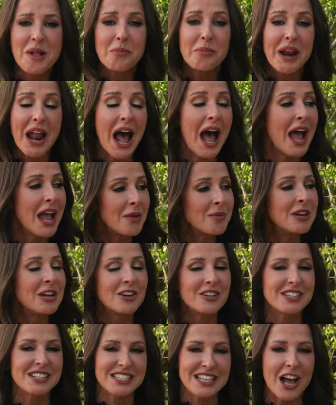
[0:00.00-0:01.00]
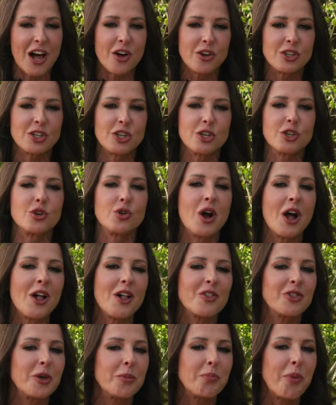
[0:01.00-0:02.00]
but I'm here to tell you
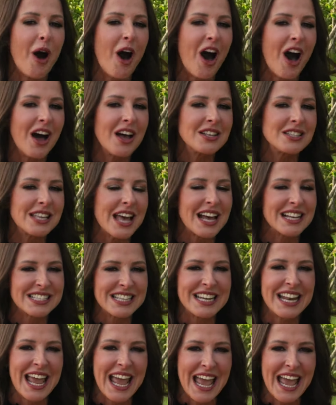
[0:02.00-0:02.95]
the pause has an